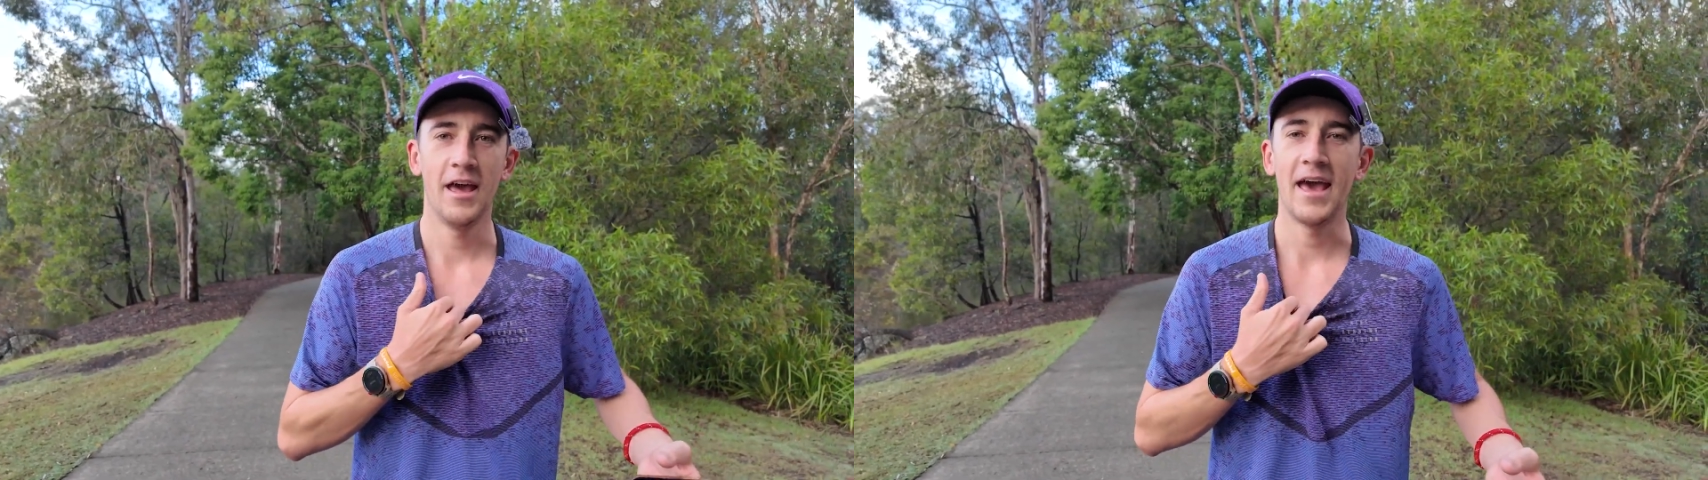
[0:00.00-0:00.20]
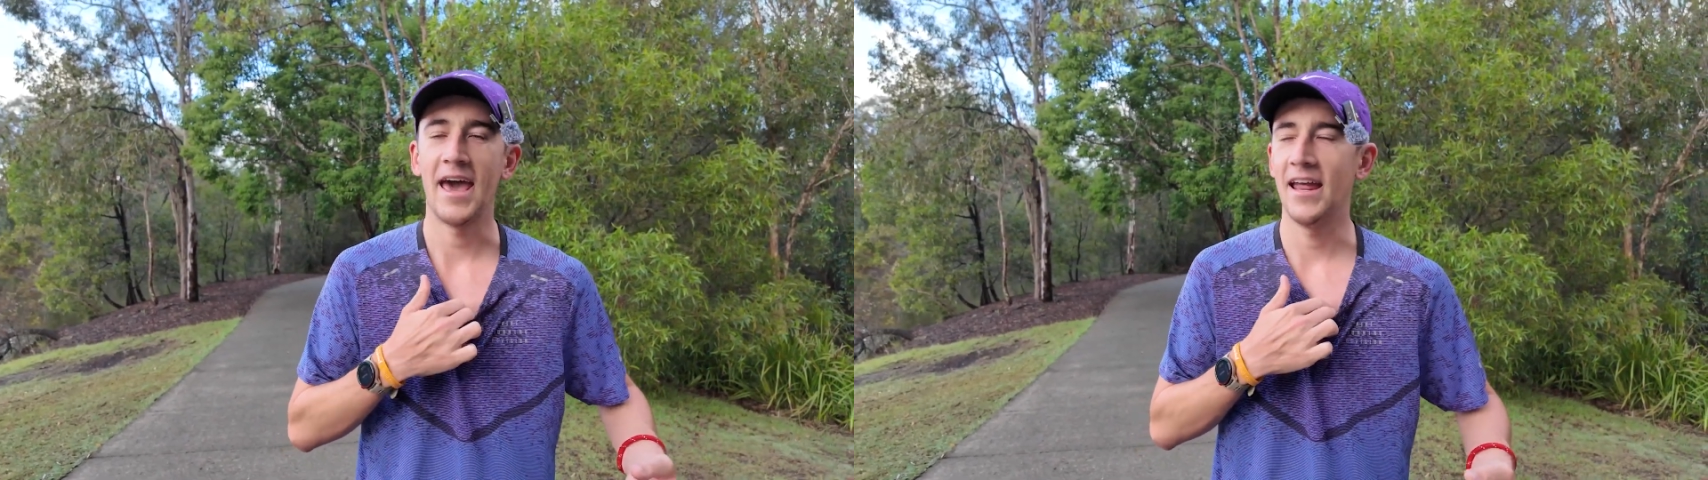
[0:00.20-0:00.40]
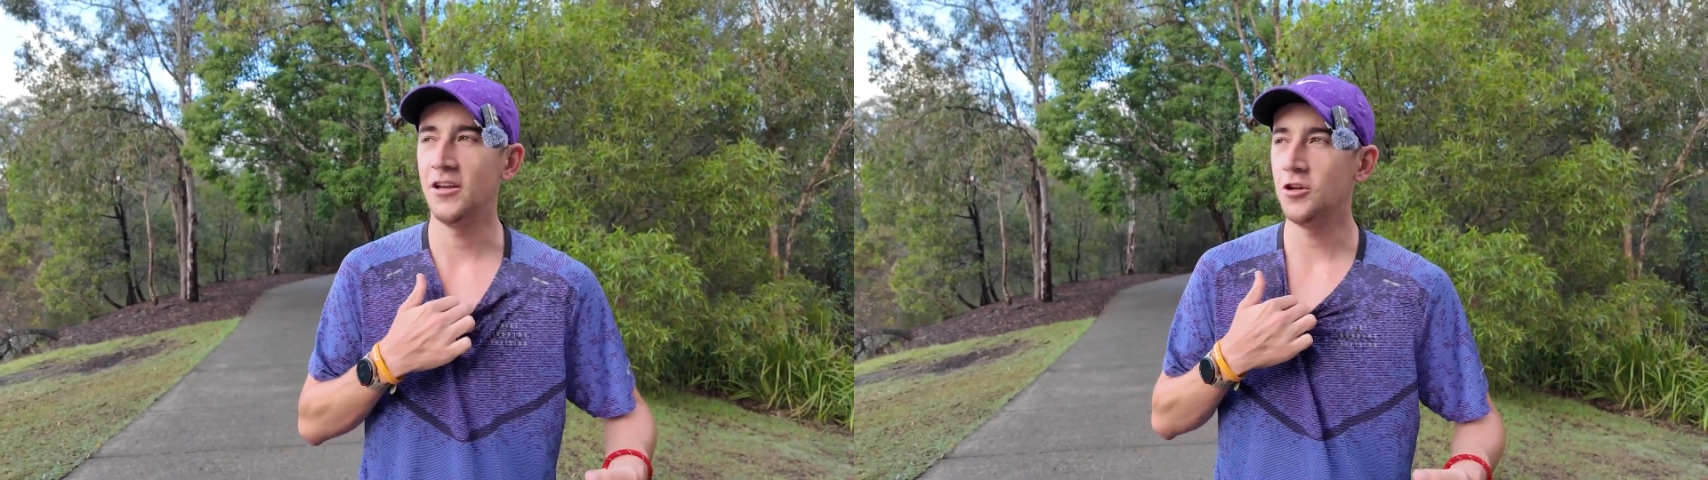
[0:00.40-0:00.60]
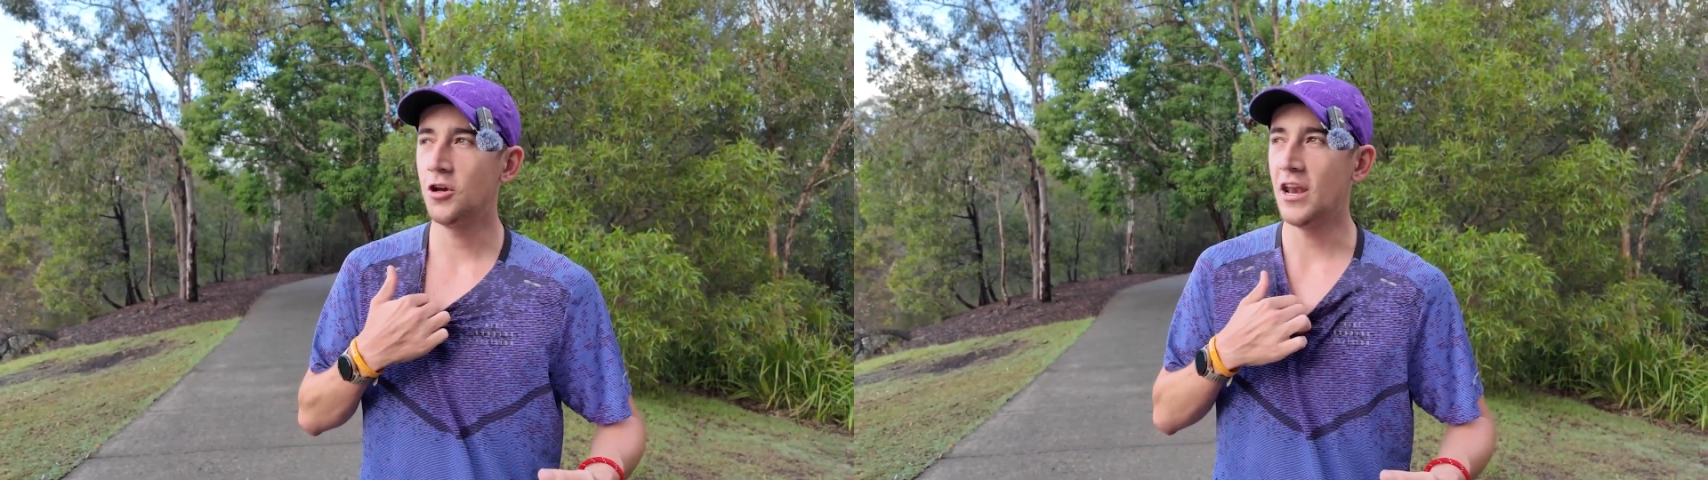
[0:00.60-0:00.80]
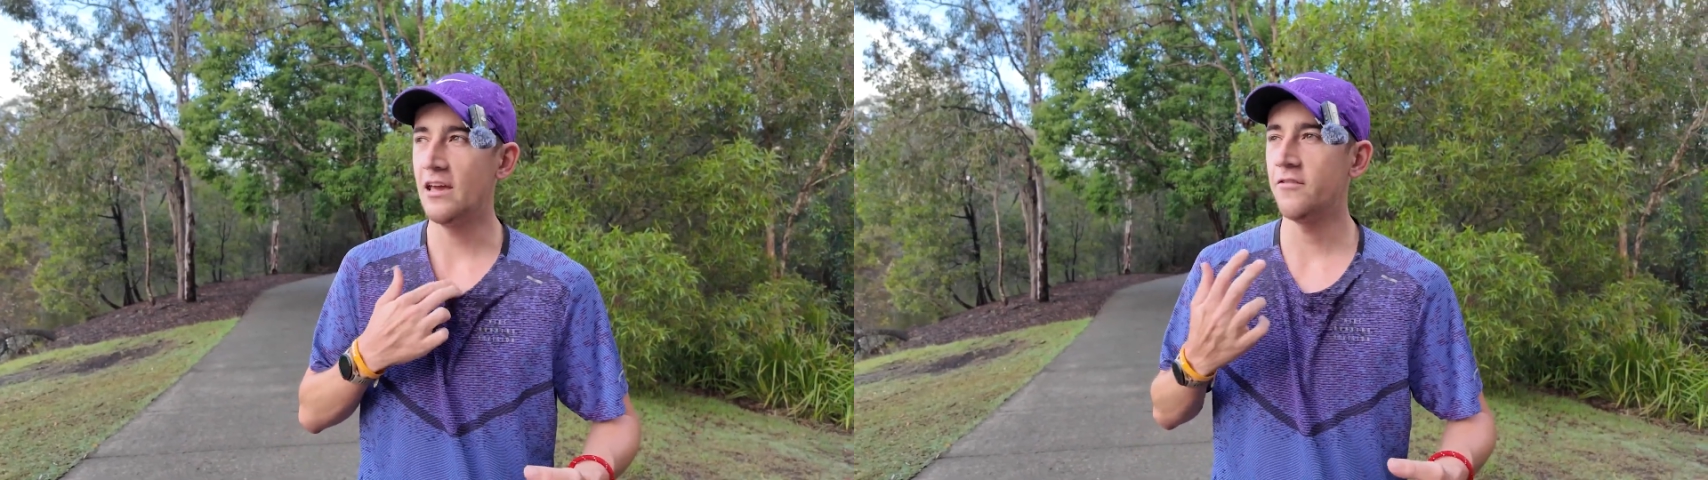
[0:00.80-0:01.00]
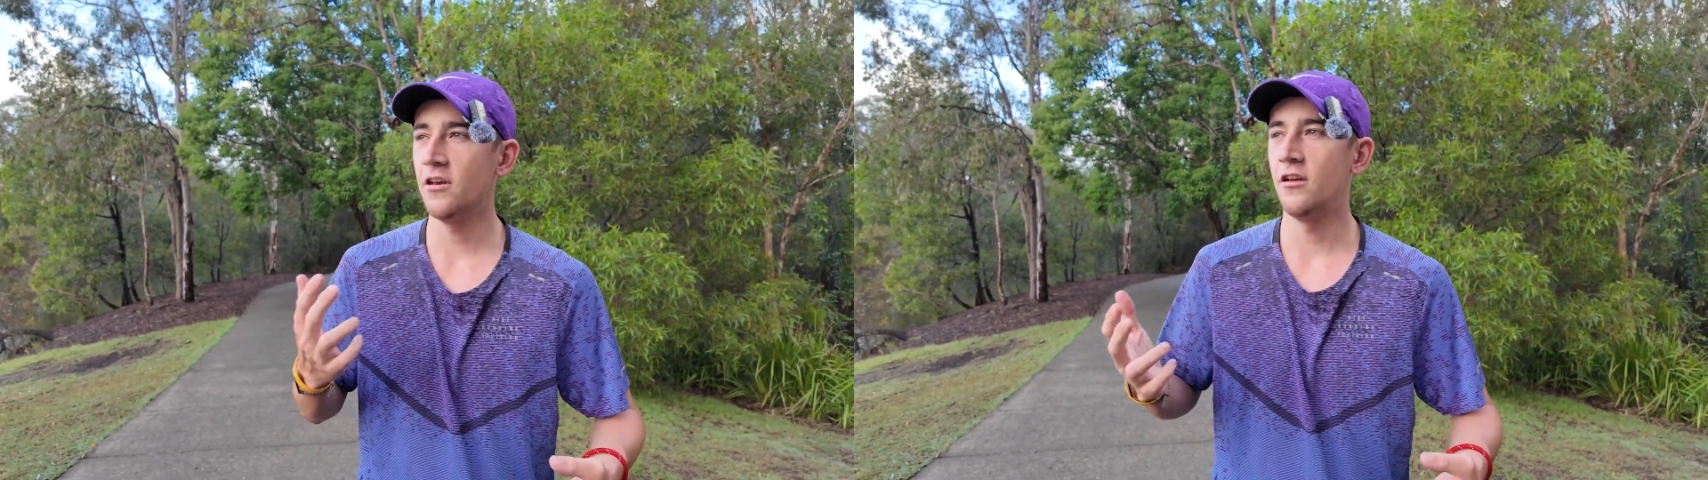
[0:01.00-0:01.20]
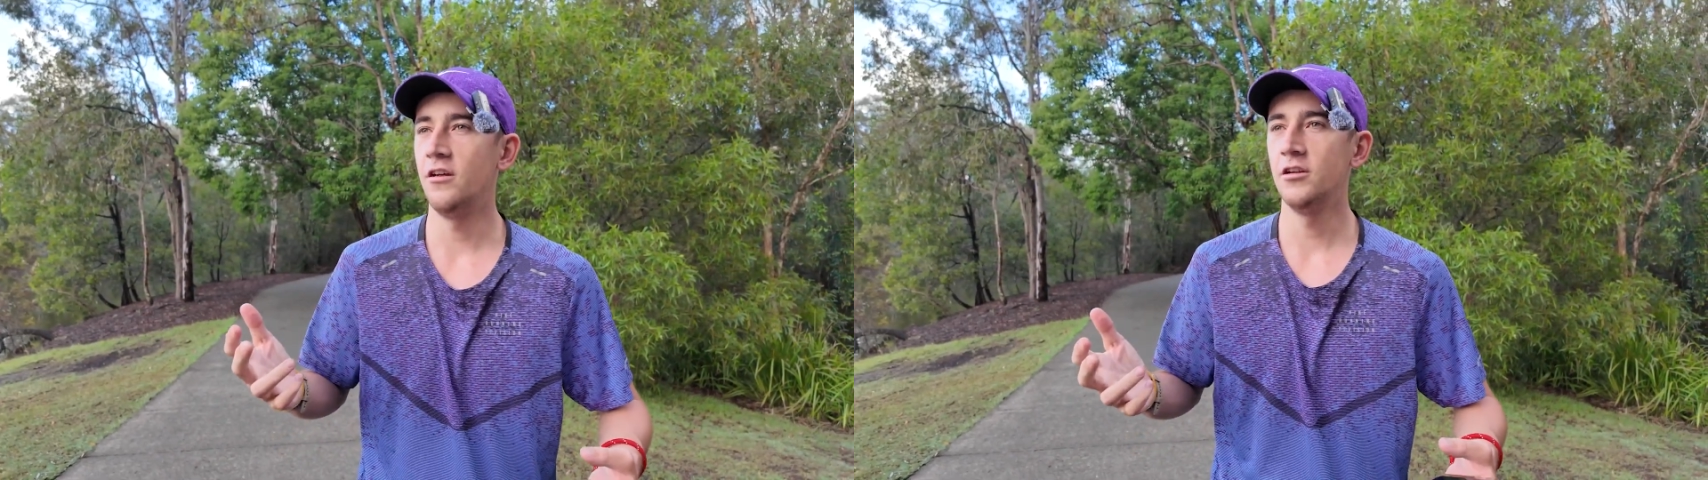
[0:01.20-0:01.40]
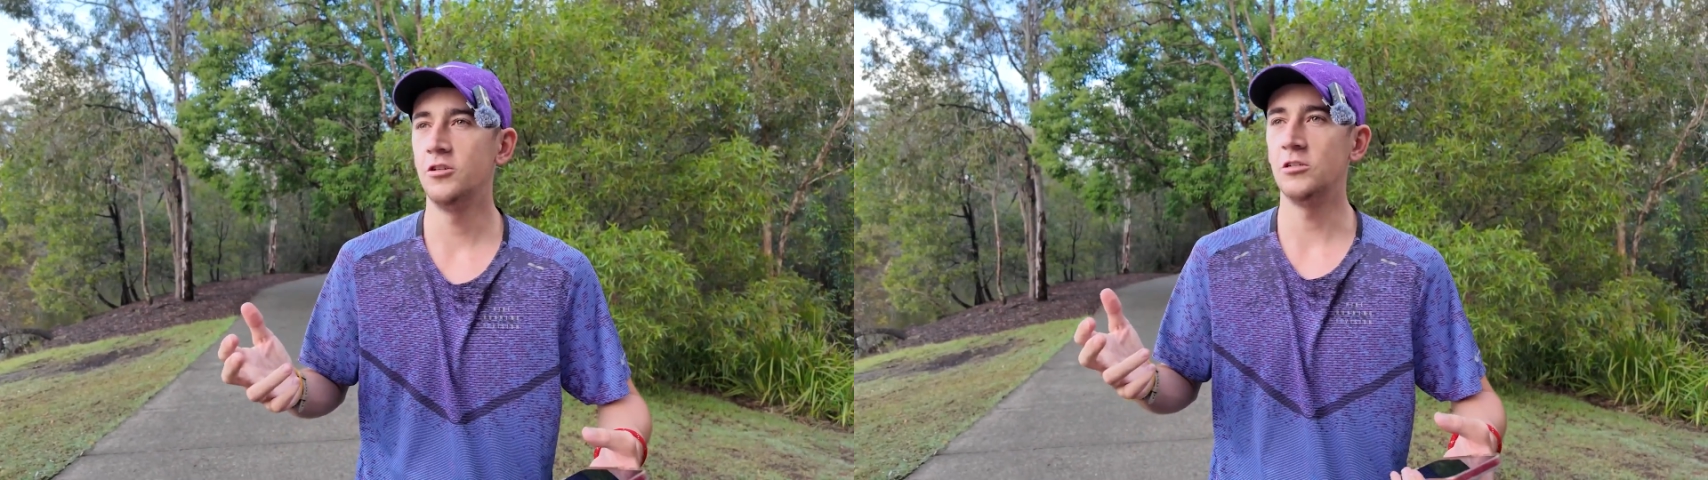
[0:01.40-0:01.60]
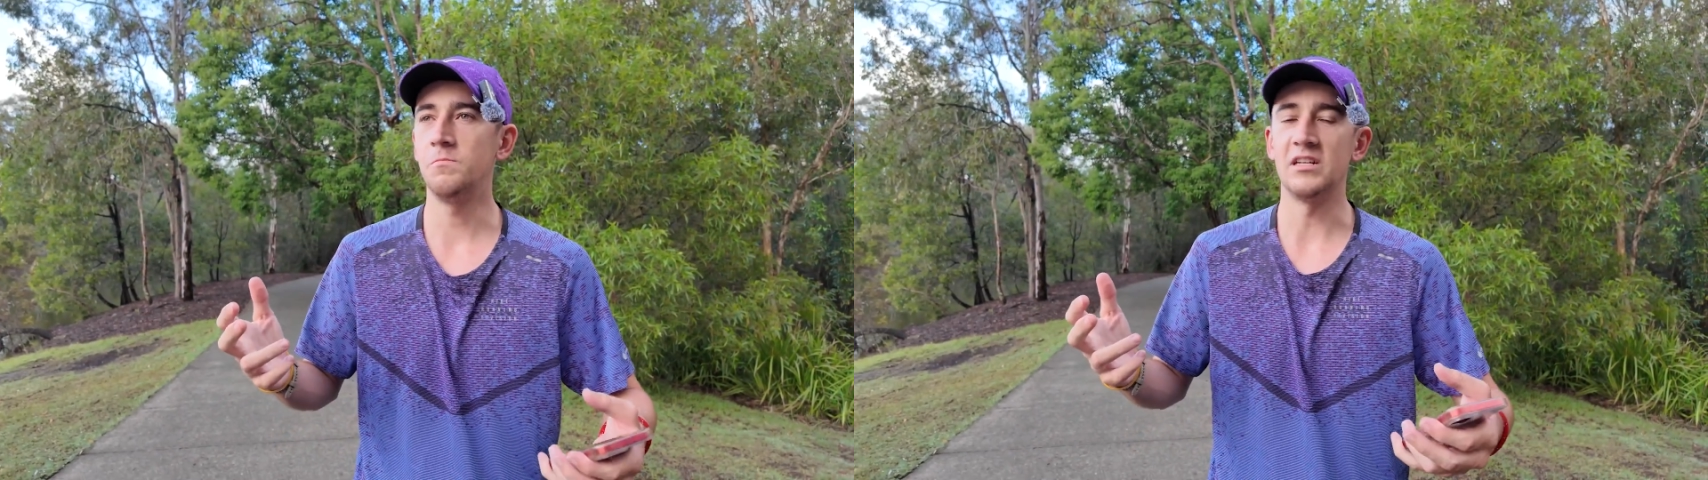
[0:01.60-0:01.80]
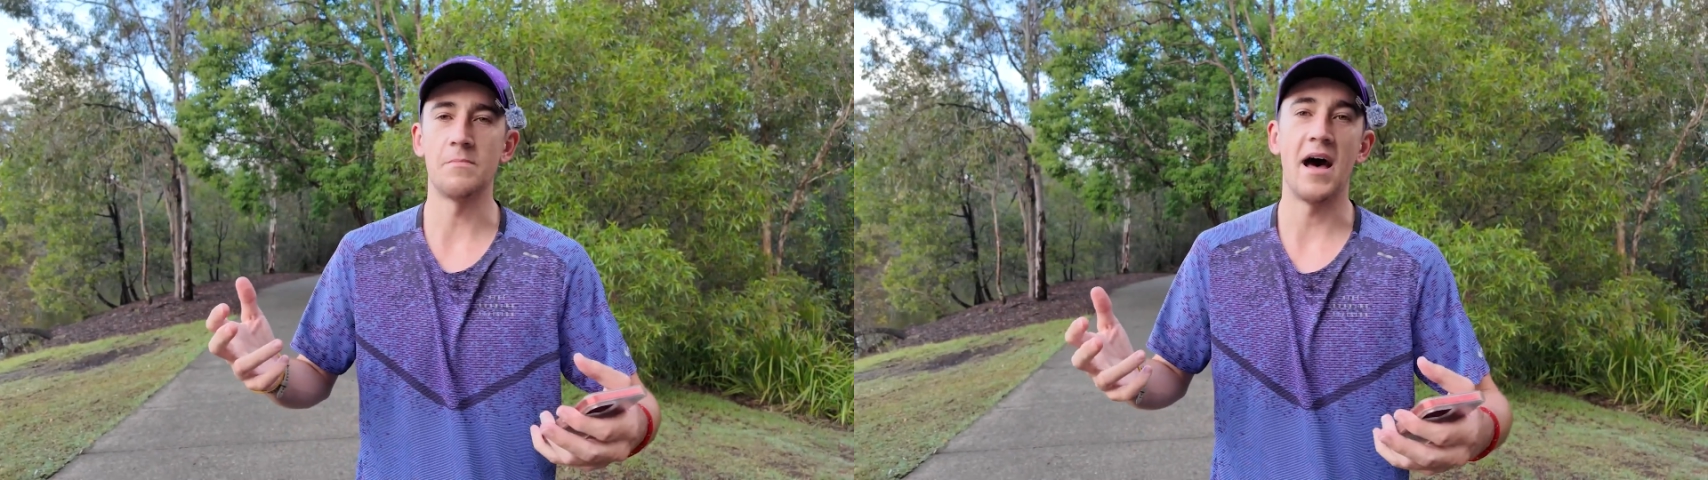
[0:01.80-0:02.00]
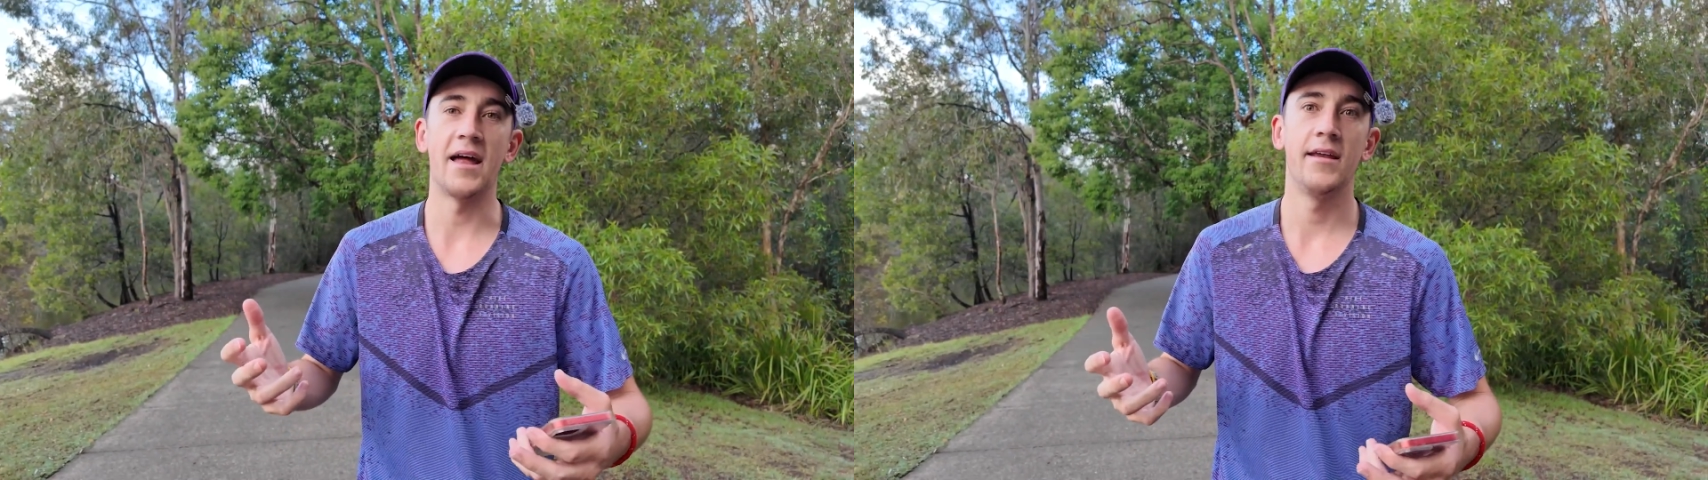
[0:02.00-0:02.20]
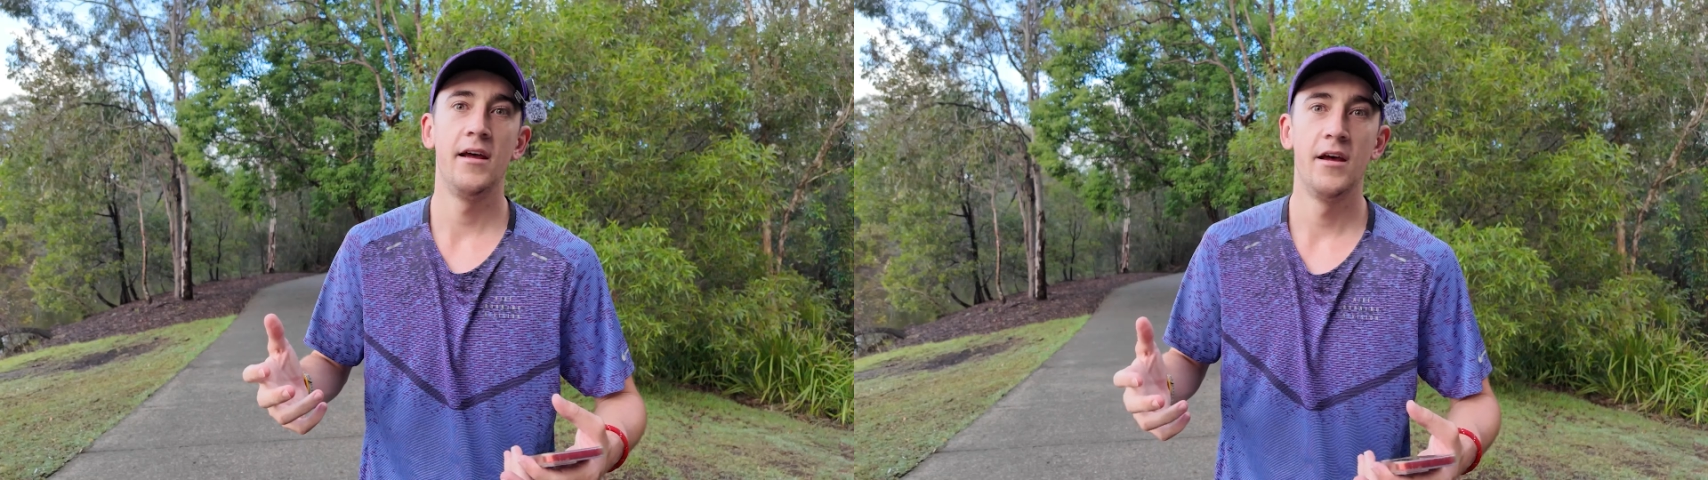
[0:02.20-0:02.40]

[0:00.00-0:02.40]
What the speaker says: And you can even just be smart